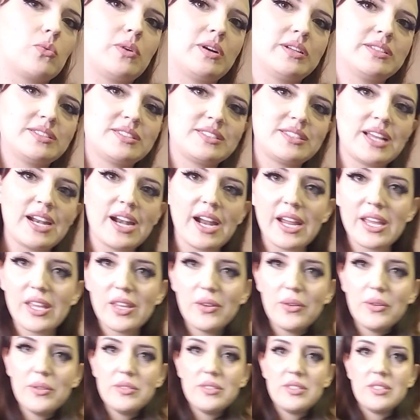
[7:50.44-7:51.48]
ones that I
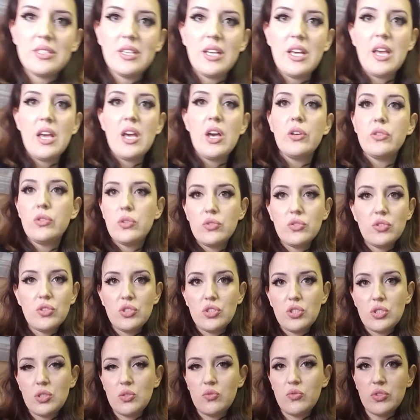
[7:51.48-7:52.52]
use. Those are
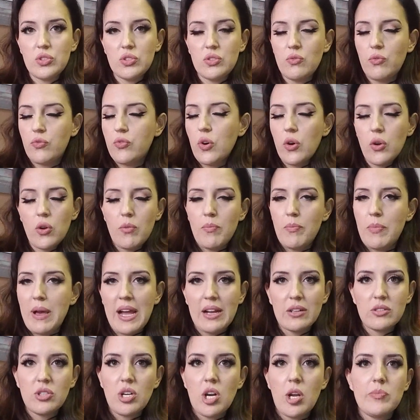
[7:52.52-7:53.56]
just photo
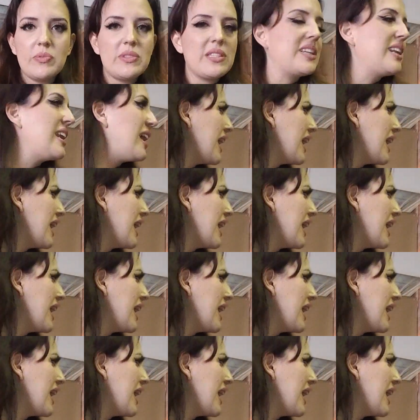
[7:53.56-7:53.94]
backdrops, and